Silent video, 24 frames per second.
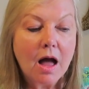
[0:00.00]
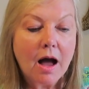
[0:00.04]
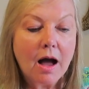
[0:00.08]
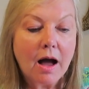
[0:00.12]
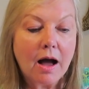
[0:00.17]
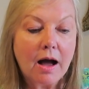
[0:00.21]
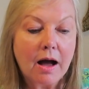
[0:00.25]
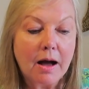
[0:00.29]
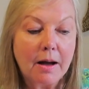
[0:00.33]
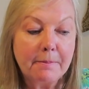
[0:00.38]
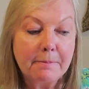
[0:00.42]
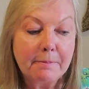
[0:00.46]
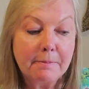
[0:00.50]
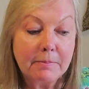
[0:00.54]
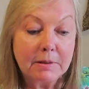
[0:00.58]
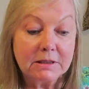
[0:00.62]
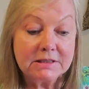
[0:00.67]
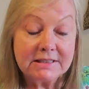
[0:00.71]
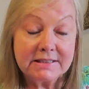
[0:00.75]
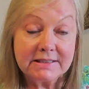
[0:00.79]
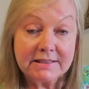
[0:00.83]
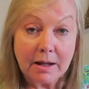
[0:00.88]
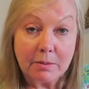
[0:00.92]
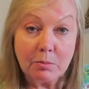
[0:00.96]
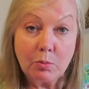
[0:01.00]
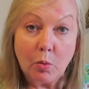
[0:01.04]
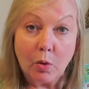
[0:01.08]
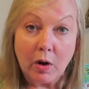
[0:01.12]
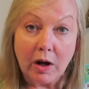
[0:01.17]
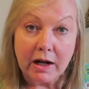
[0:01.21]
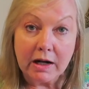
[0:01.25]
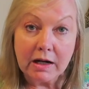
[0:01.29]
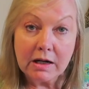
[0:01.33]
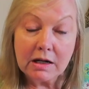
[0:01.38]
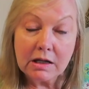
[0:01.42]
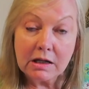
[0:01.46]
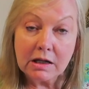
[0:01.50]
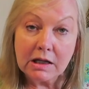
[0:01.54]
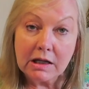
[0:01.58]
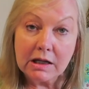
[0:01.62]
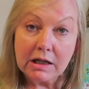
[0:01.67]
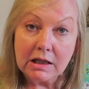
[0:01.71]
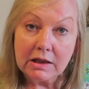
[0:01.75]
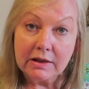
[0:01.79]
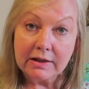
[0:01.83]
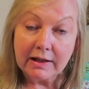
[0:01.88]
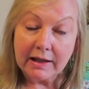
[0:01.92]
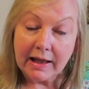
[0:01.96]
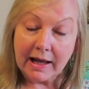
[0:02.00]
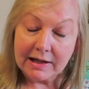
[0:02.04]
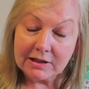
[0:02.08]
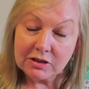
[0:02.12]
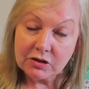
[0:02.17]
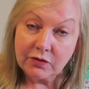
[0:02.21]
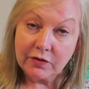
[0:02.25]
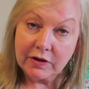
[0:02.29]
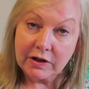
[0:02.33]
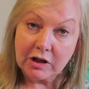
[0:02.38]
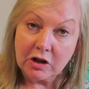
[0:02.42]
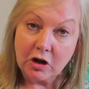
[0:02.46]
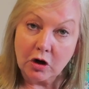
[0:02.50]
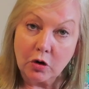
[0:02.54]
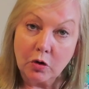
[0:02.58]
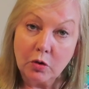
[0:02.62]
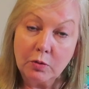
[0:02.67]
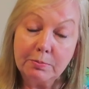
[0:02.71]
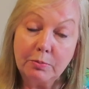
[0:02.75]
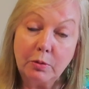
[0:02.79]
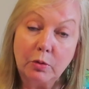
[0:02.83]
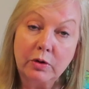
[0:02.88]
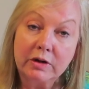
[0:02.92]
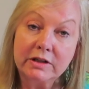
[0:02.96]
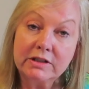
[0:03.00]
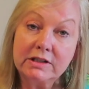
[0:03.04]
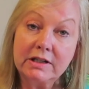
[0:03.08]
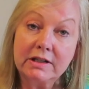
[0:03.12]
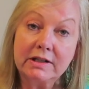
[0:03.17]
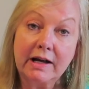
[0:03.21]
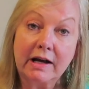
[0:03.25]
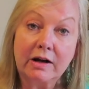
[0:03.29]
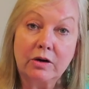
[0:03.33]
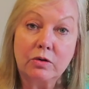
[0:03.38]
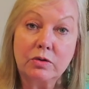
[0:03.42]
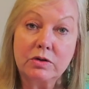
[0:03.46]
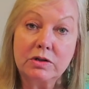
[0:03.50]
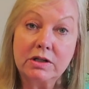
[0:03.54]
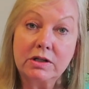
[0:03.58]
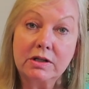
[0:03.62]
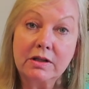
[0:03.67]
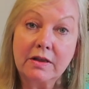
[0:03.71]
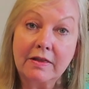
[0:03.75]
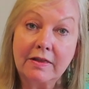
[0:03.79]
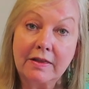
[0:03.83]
But someone in the last video pointed out